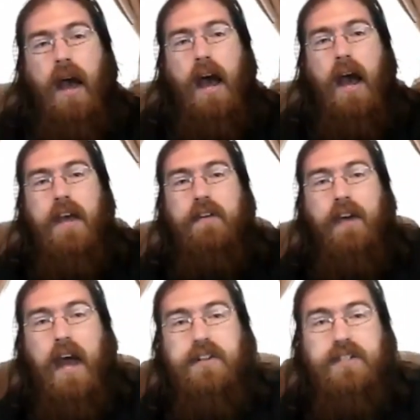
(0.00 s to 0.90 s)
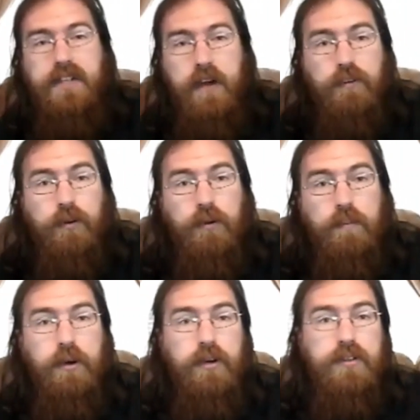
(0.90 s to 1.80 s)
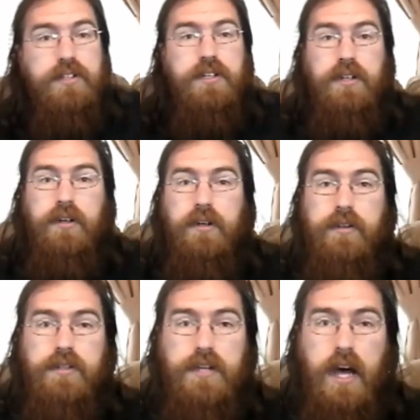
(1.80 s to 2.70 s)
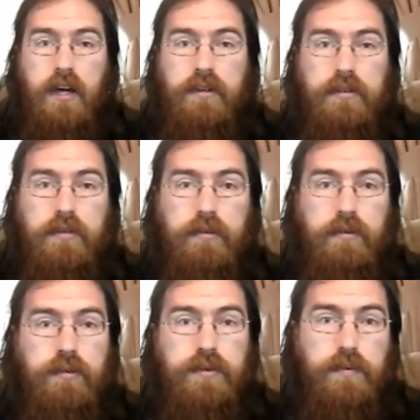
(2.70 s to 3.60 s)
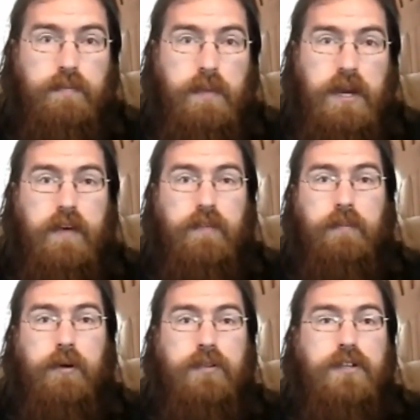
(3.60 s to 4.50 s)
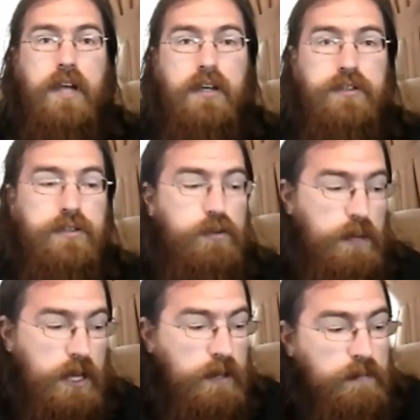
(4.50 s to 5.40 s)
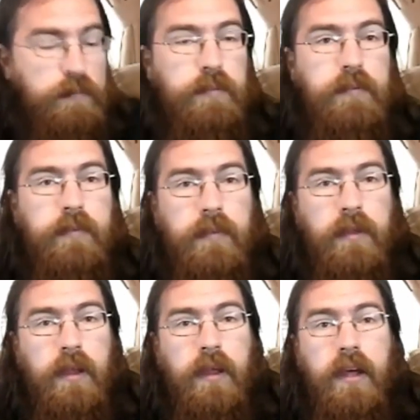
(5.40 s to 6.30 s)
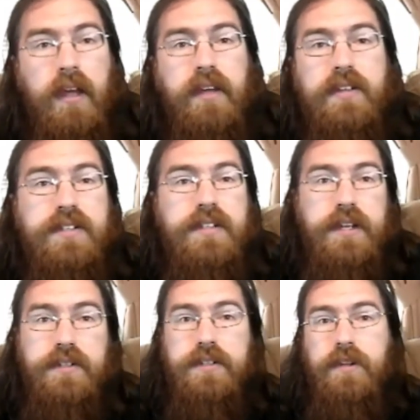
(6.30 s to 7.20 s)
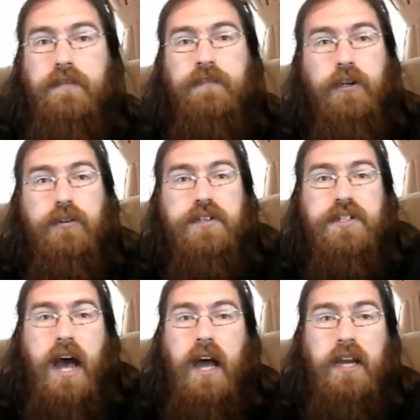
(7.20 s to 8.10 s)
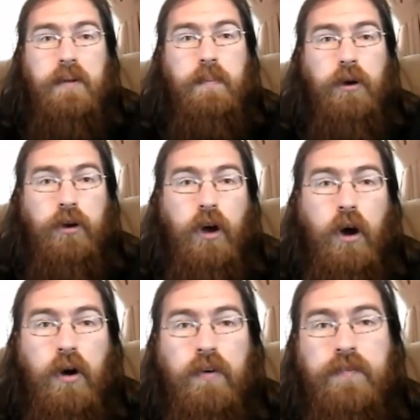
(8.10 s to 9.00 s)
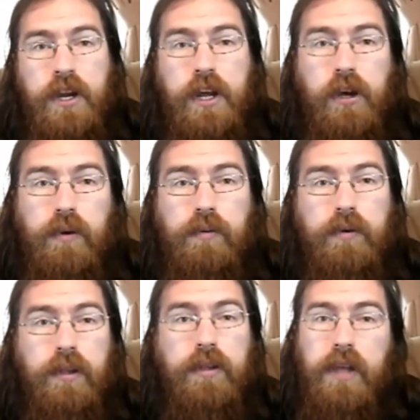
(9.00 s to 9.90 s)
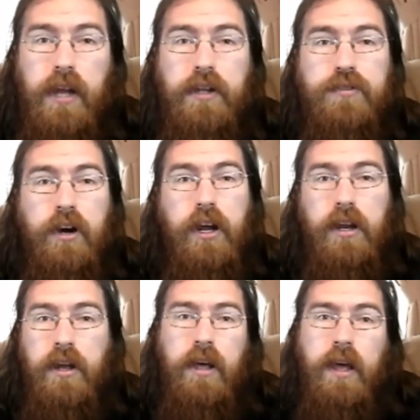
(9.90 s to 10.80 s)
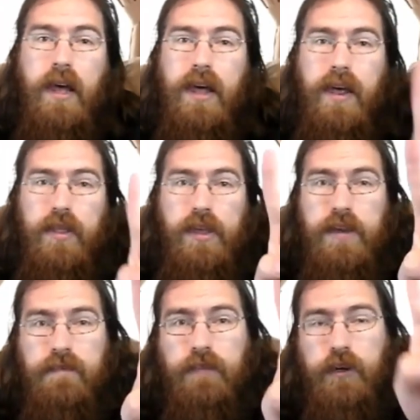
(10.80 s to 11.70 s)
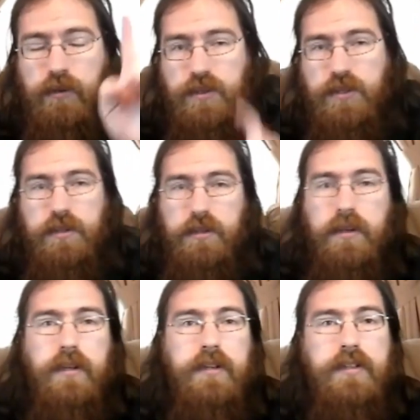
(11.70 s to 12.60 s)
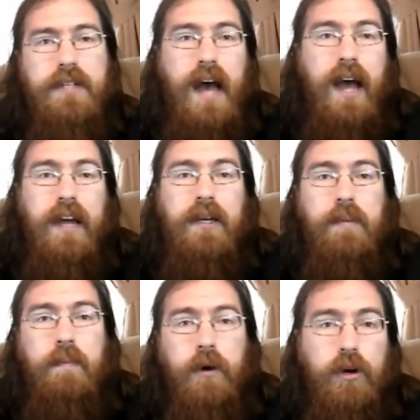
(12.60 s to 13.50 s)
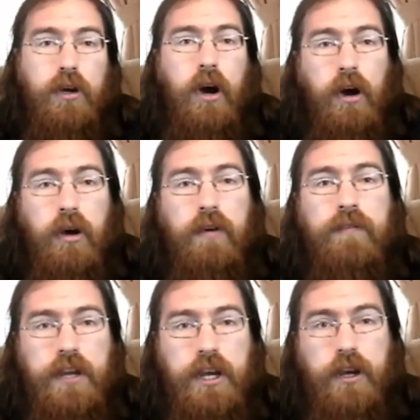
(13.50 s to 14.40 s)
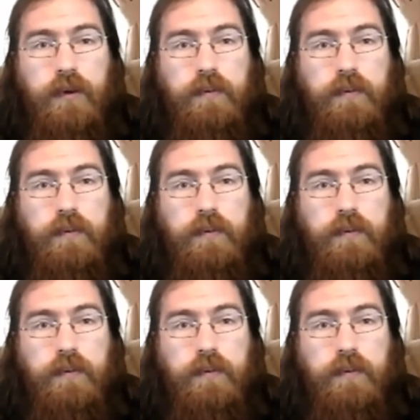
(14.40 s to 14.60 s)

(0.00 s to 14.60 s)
I have had several books signed, many of them personalized to me, since the first signed book haul video. That is right, the first signed book haul video.